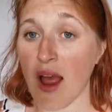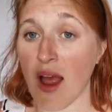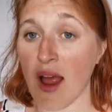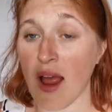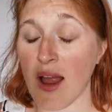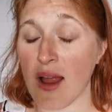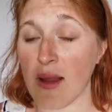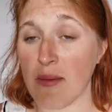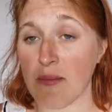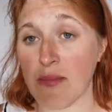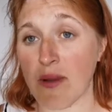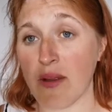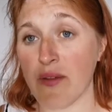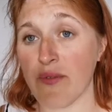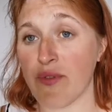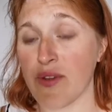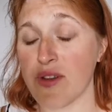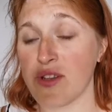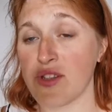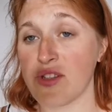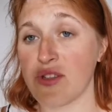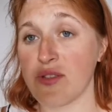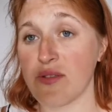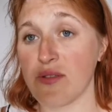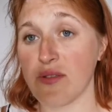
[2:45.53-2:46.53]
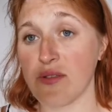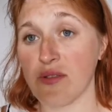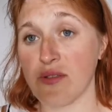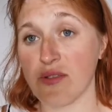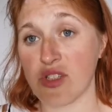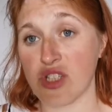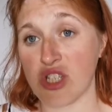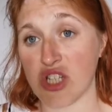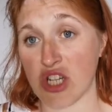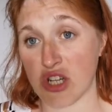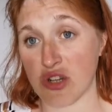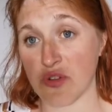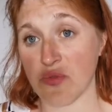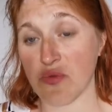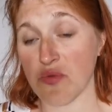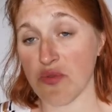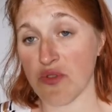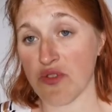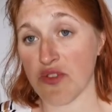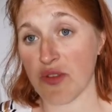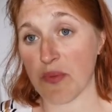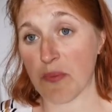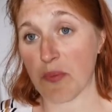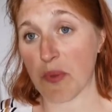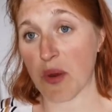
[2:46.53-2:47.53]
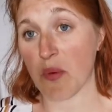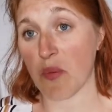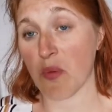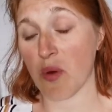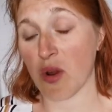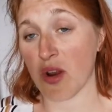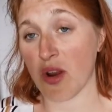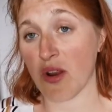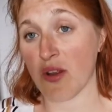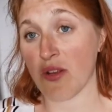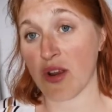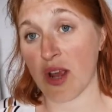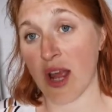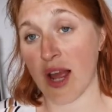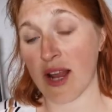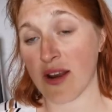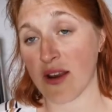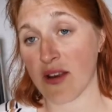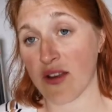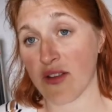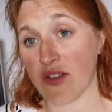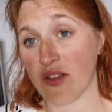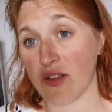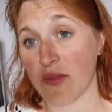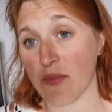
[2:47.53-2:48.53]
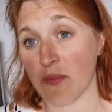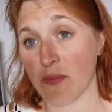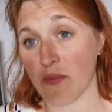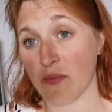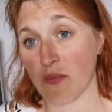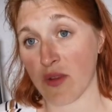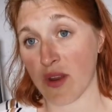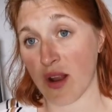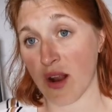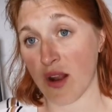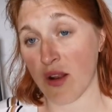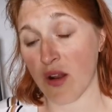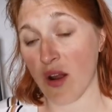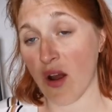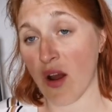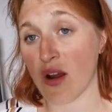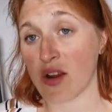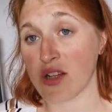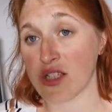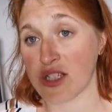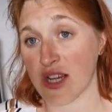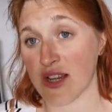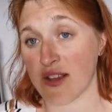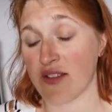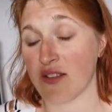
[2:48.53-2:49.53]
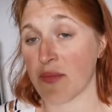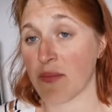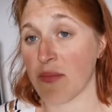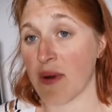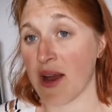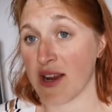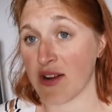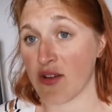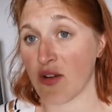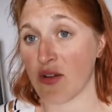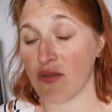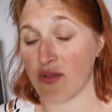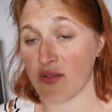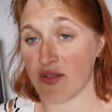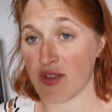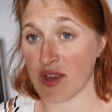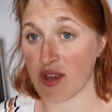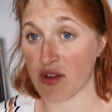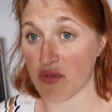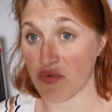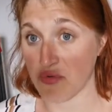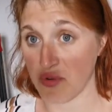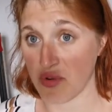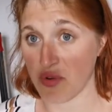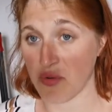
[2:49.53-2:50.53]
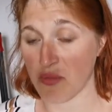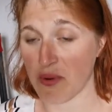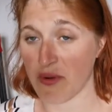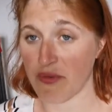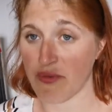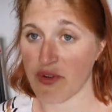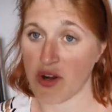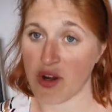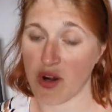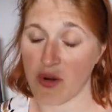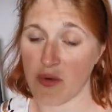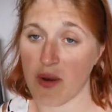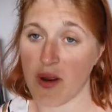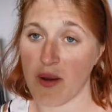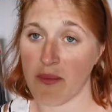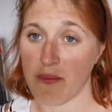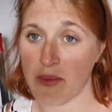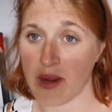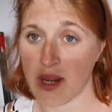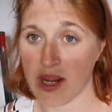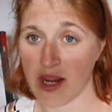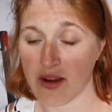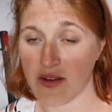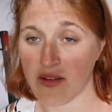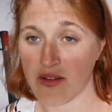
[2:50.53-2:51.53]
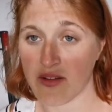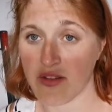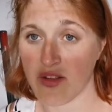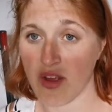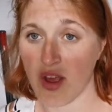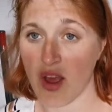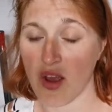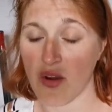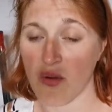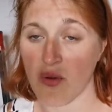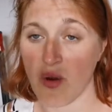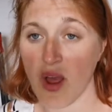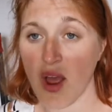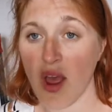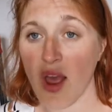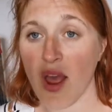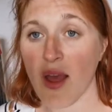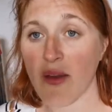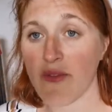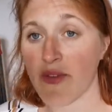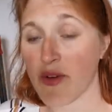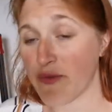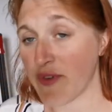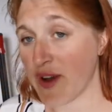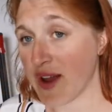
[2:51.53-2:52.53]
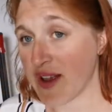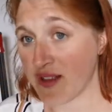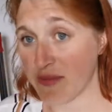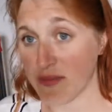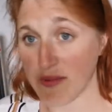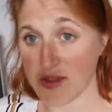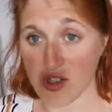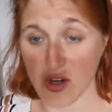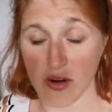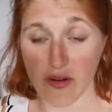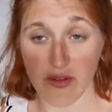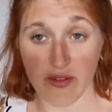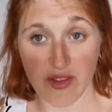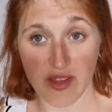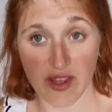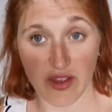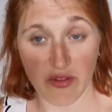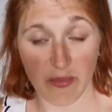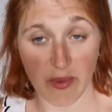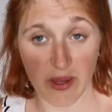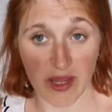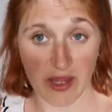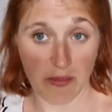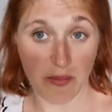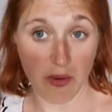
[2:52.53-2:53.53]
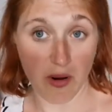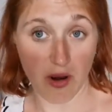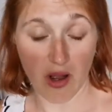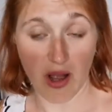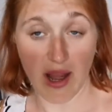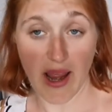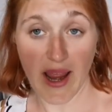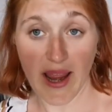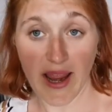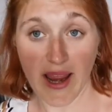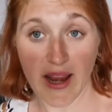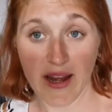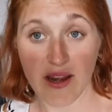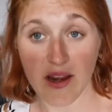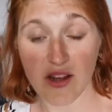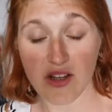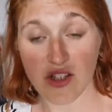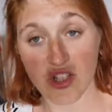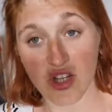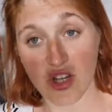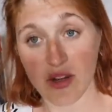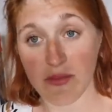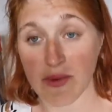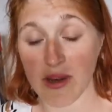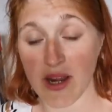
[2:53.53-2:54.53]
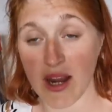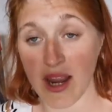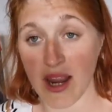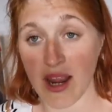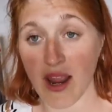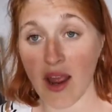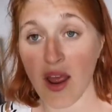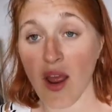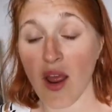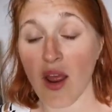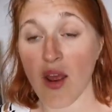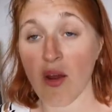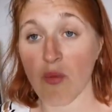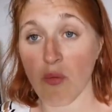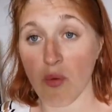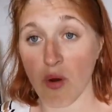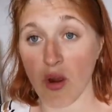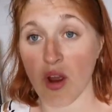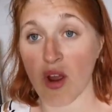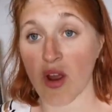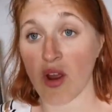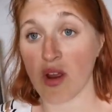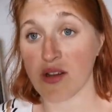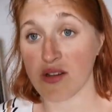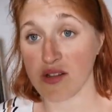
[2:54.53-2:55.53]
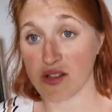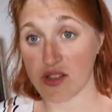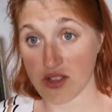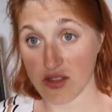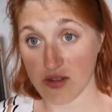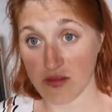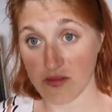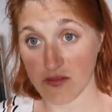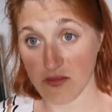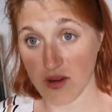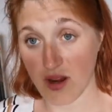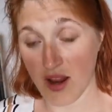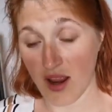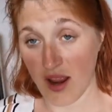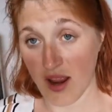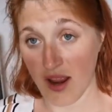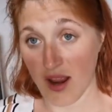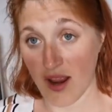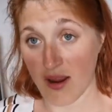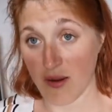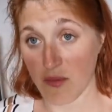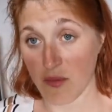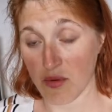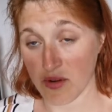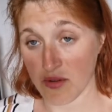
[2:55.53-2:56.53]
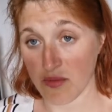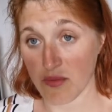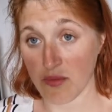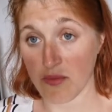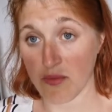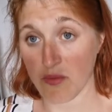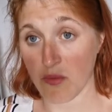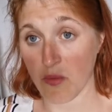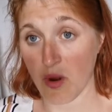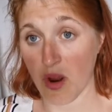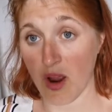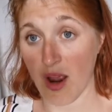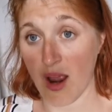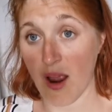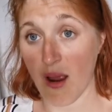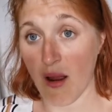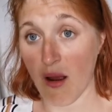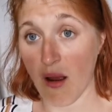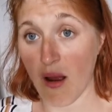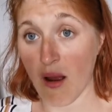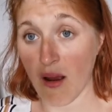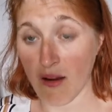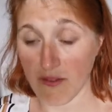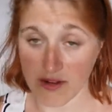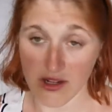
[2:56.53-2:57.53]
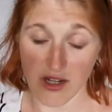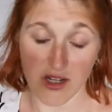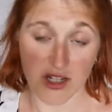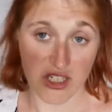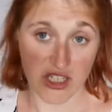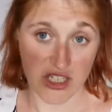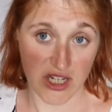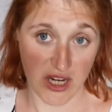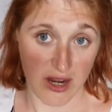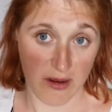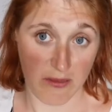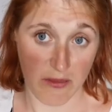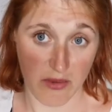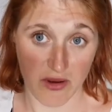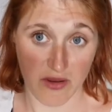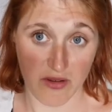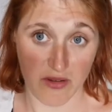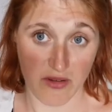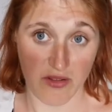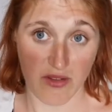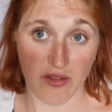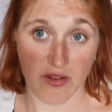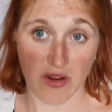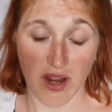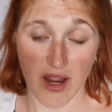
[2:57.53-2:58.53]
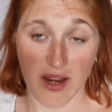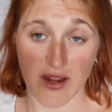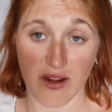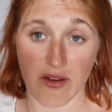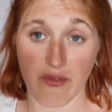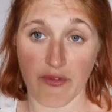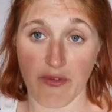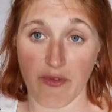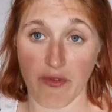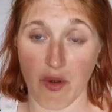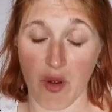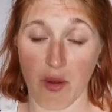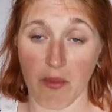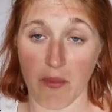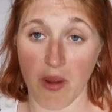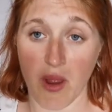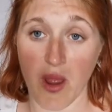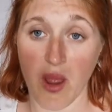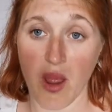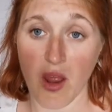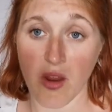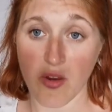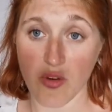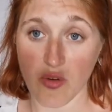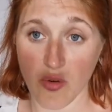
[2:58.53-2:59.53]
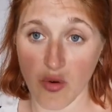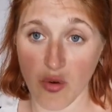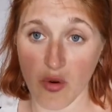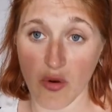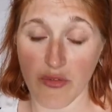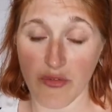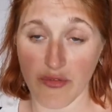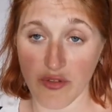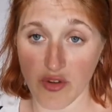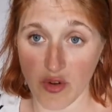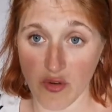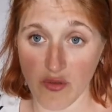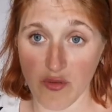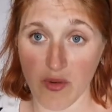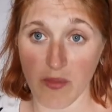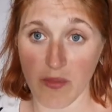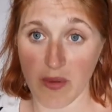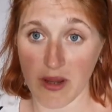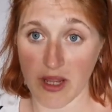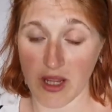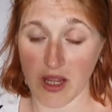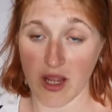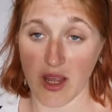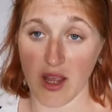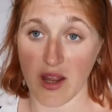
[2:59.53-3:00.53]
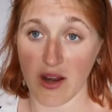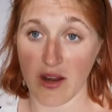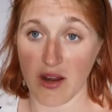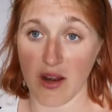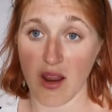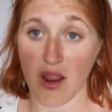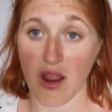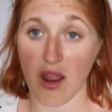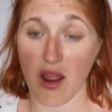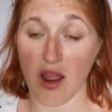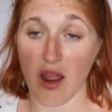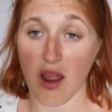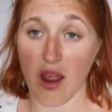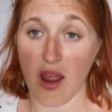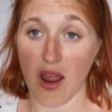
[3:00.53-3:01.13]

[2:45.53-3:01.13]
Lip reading: the Jews were kind of the largest minority group, if you know what I mean. So the vast majority of people in Germany were Aryan Germans, kind of from North European